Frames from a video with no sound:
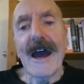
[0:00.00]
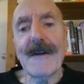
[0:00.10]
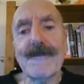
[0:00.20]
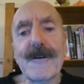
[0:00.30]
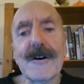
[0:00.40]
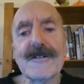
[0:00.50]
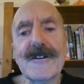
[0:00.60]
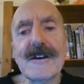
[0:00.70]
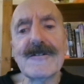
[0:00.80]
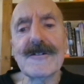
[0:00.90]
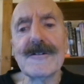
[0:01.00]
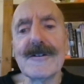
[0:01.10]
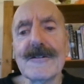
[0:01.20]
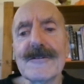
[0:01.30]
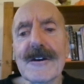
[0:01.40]
At first, he too
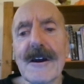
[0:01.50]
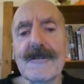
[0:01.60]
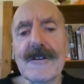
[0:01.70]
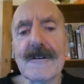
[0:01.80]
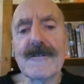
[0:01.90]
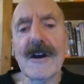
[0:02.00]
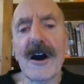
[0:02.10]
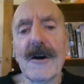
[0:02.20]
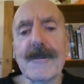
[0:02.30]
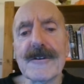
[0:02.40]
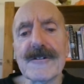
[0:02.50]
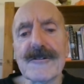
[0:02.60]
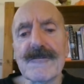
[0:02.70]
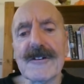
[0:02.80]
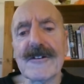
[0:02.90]
used a coating of carbon
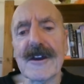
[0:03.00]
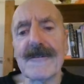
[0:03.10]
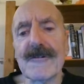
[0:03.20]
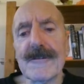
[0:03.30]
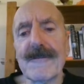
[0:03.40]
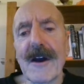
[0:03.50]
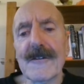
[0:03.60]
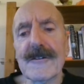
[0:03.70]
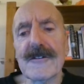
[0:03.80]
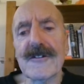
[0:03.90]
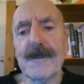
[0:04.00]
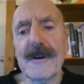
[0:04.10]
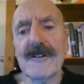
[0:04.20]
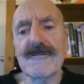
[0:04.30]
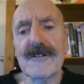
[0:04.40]
as a receiver and found that the
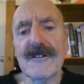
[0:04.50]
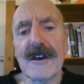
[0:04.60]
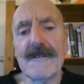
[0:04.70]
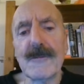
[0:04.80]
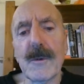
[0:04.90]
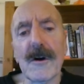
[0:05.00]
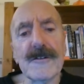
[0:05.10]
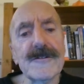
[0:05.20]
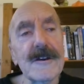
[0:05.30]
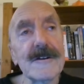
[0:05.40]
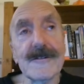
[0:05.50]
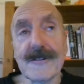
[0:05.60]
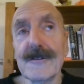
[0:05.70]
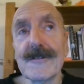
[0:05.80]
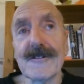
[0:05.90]
speech received was,
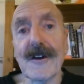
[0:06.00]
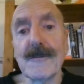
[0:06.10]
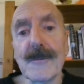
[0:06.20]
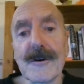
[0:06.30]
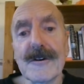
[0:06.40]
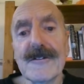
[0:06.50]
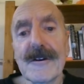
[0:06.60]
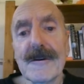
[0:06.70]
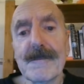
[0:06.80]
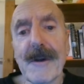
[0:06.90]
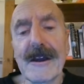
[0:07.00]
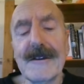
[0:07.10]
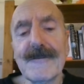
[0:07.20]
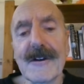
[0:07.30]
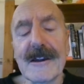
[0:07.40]
to use his own words,
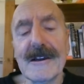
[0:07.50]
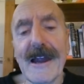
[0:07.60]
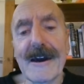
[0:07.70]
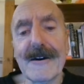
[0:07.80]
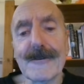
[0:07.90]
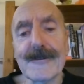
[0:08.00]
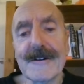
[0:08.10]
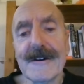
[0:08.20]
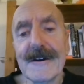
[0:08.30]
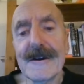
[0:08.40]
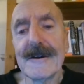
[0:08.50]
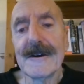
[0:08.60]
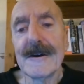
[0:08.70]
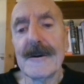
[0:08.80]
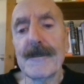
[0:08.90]
painfully loud.
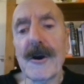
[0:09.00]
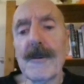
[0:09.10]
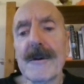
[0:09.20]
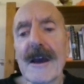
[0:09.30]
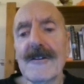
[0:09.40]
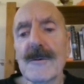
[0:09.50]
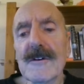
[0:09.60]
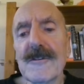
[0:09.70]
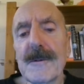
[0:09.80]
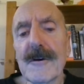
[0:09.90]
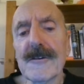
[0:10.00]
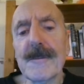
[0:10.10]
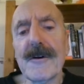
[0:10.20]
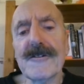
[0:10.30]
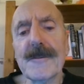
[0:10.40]
Bell began to explore the
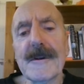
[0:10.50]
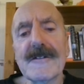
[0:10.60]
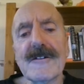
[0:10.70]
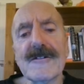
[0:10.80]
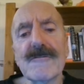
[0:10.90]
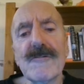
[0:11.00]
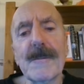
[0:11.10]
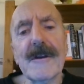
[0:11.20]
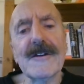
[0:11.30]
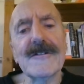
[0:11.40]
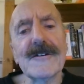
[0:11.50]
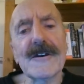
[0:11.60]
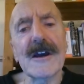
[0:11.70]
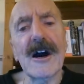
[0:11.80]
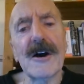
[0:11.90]
possibilities of replacing
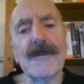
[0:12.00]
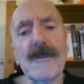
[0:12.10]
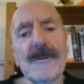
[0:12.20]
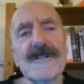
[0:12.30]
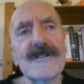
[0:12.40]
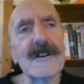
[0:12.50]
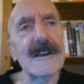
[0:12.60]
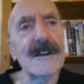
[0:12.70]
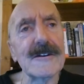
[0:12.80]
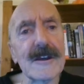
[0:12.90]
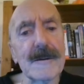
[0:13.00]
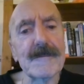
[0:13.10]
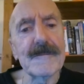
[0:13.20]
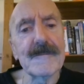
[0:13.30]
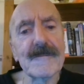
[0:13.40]
the carbon with selenium.